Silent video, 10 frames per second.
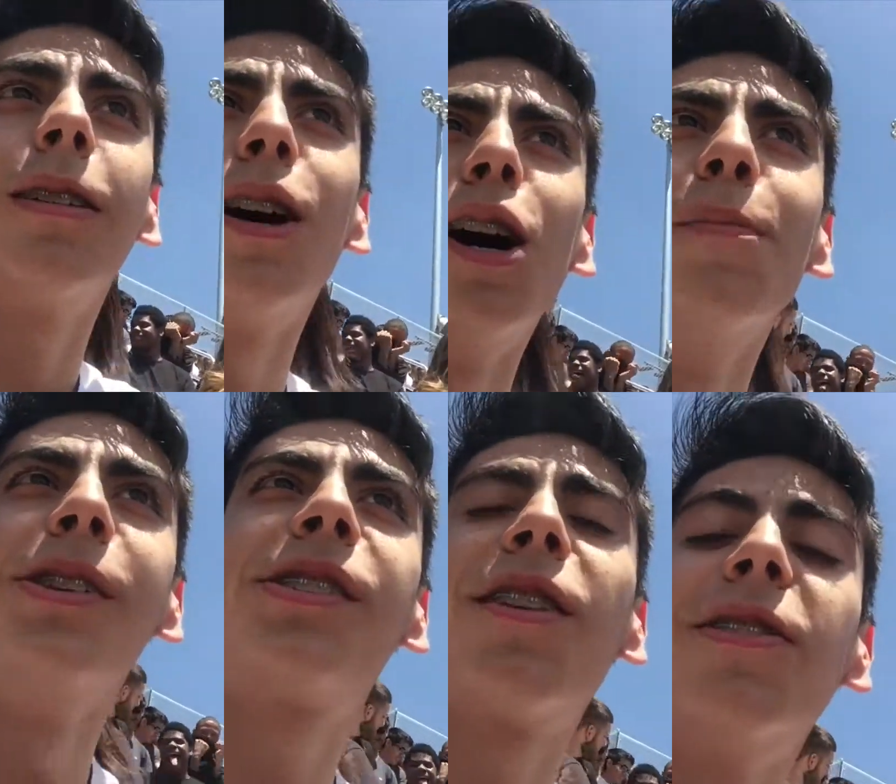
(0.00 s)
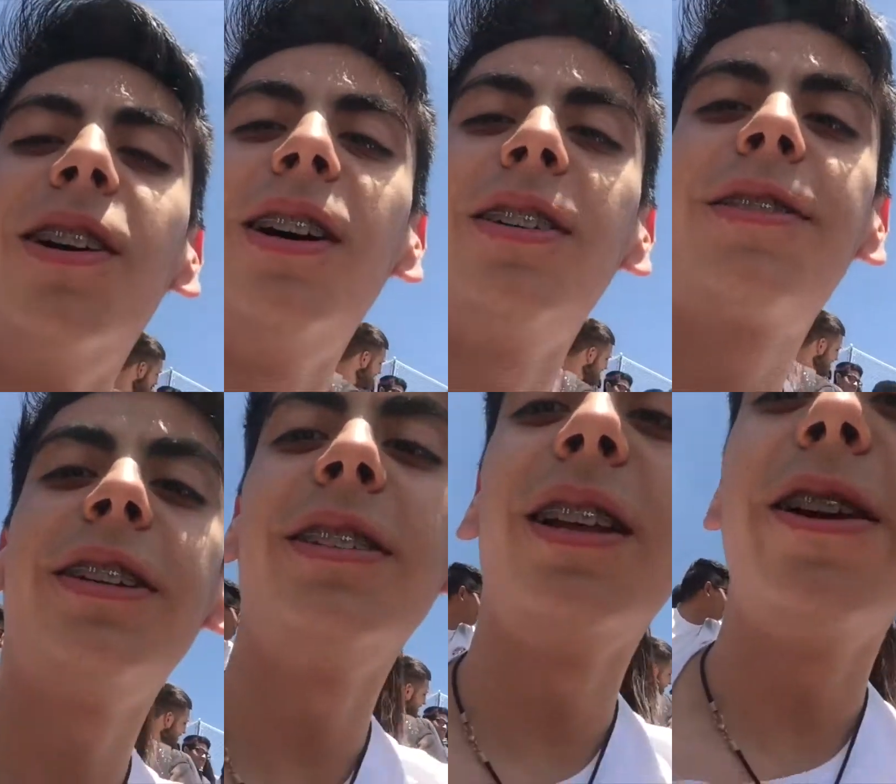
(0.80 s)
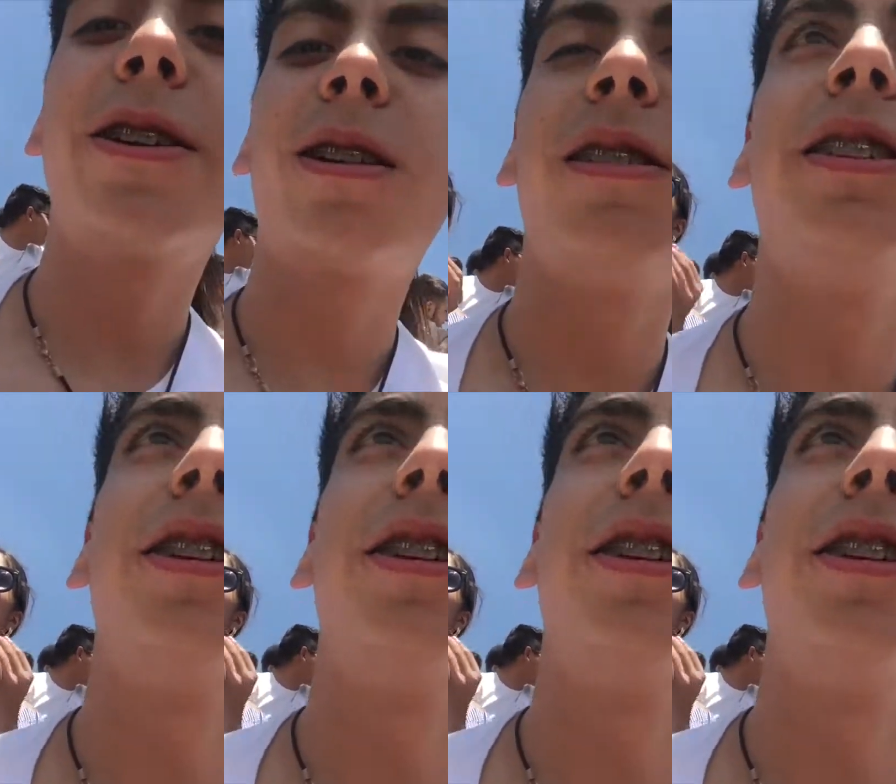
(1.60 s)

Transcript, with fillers: Uh, Mr. Lott, can you like hurry